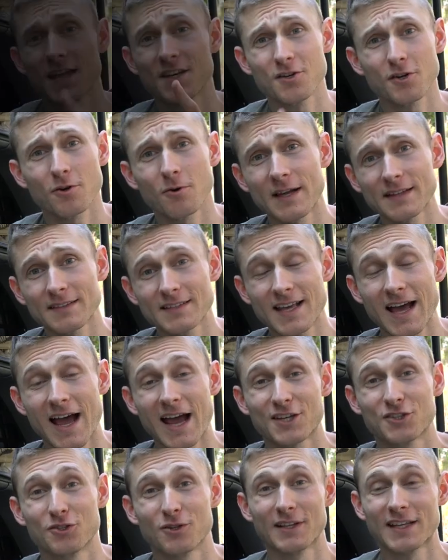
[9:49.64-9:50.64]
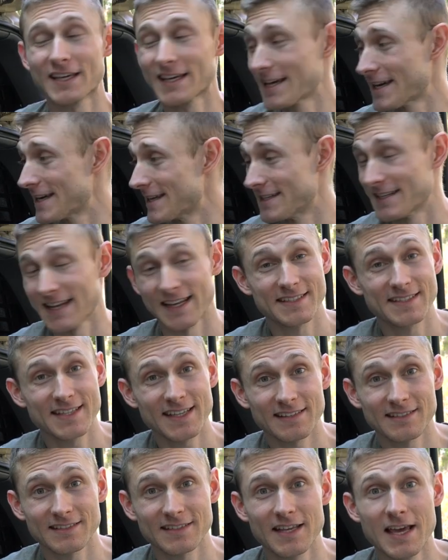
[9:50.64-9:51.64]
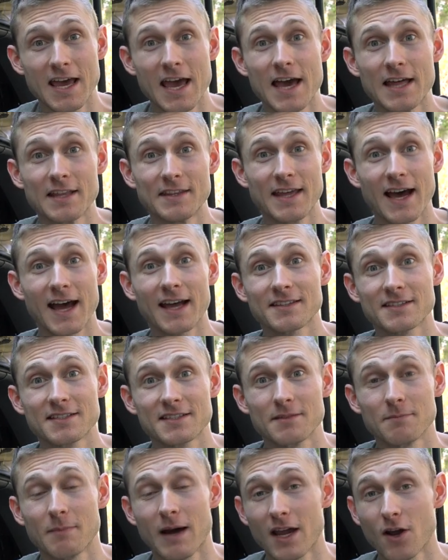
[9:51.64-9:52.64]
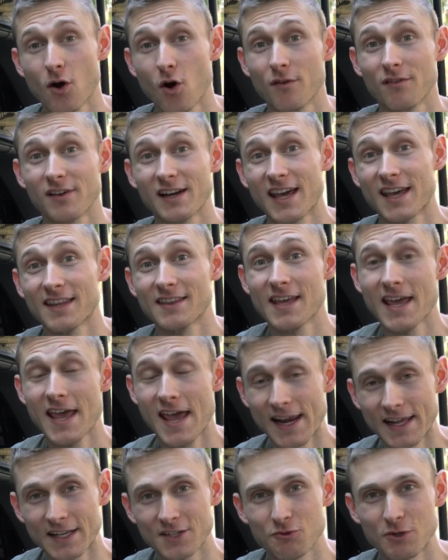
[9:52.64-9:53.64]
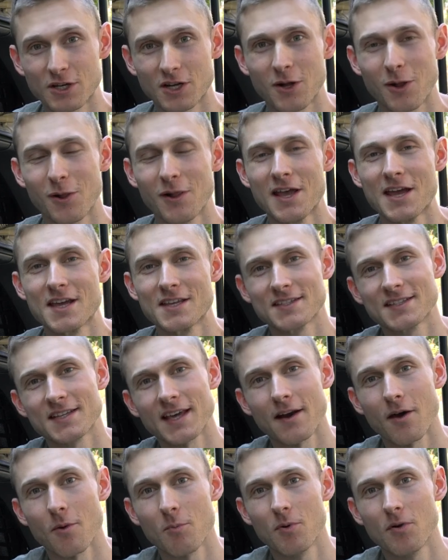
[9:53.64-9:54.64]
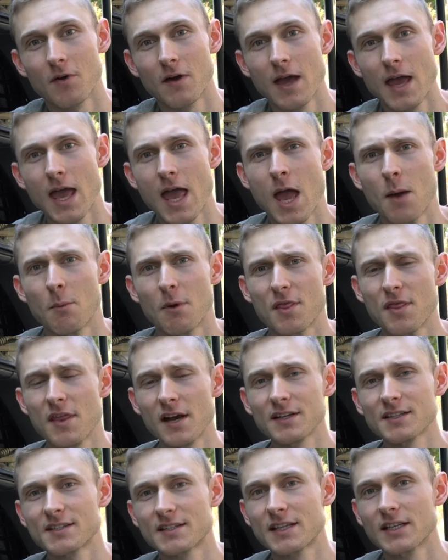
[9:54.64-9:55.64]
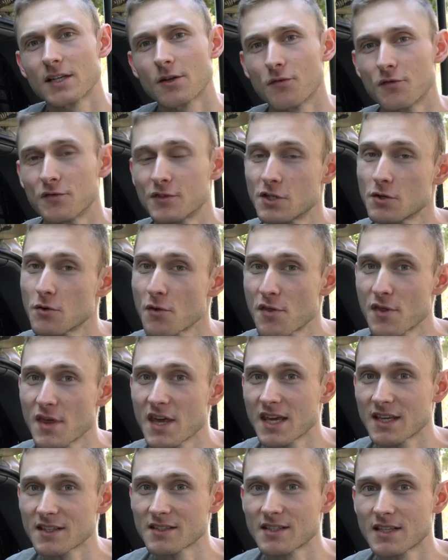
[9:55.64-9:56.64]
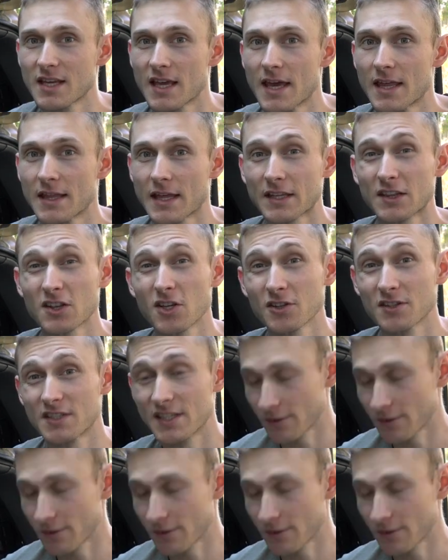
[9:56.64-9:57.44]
And you know what? Actually, that's it. That's my Overland electrical setup. But there's still a few things that not